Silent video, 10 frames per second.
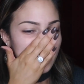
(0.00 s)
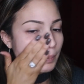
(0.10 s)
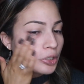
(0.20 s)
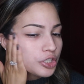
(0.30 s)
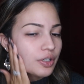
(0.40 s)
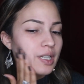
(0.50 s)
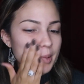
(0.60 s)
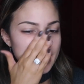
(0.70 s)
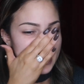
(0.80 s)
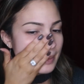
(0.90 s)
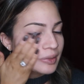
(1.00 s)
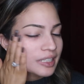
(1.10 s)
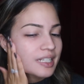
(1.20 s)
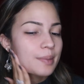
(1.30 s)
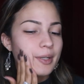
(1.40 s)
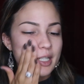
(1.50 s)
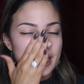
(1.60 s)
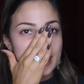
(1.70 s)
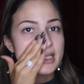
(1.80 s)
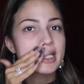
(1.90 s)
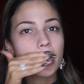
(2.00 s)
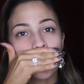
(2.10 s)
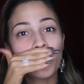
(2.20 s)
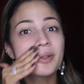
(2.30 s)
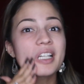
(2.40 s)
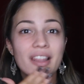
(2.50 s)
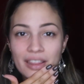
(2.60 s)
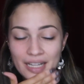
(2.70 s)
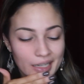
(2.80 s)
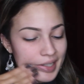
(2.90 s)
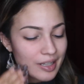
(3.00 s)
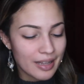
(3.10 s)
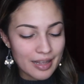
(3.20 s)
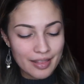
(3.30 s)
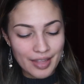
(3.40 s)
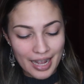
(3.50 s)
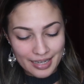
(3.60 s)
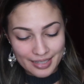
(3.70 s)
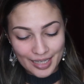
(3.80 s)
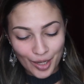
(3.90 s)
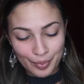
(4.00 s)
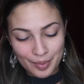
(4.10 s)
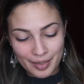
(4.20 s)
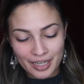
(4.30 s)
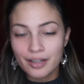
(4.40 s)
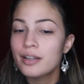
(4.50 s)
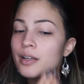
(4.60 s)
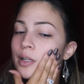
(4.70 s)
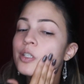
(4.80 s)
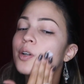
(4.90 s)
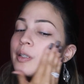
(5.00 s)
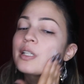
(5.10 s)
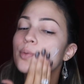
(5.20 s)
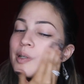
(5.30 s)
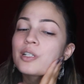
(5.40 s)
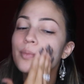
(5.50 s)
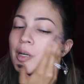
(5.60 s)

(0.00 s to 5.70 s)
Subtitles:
moisturize my skin with this because it's the only thing that is helping me during these winter